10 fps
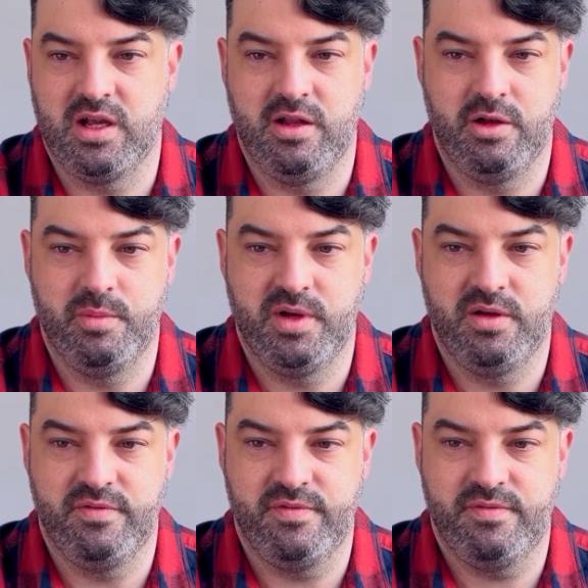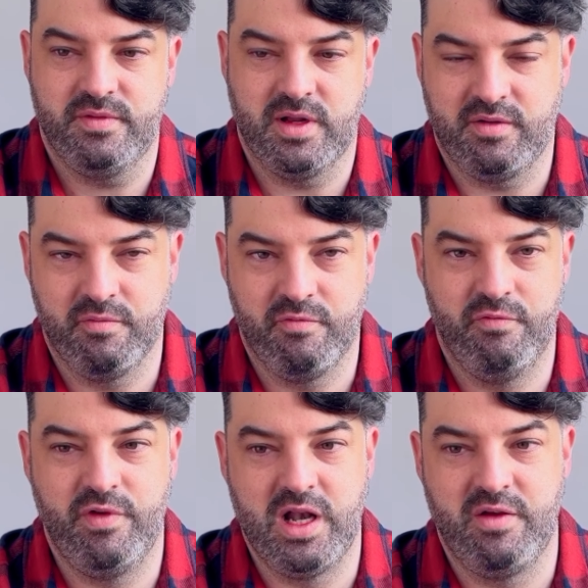a little bit of
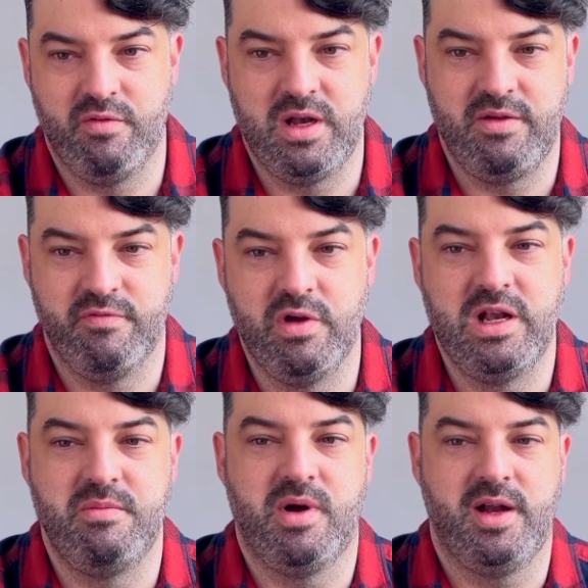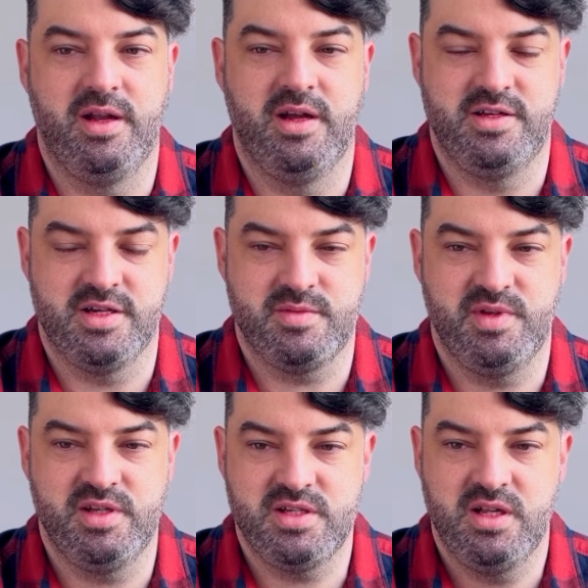really minor
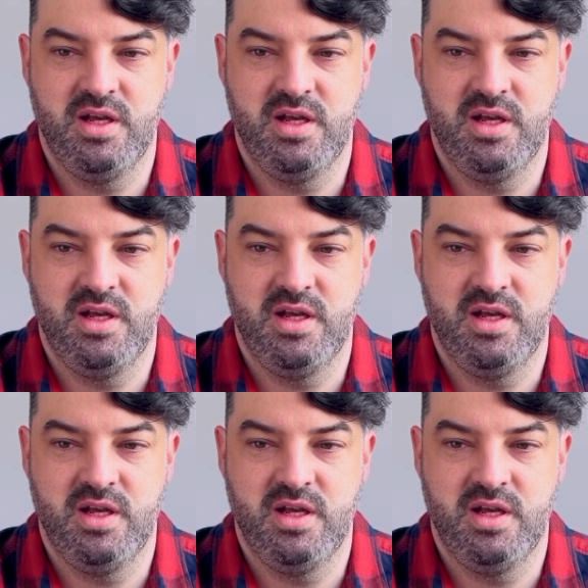adjustments.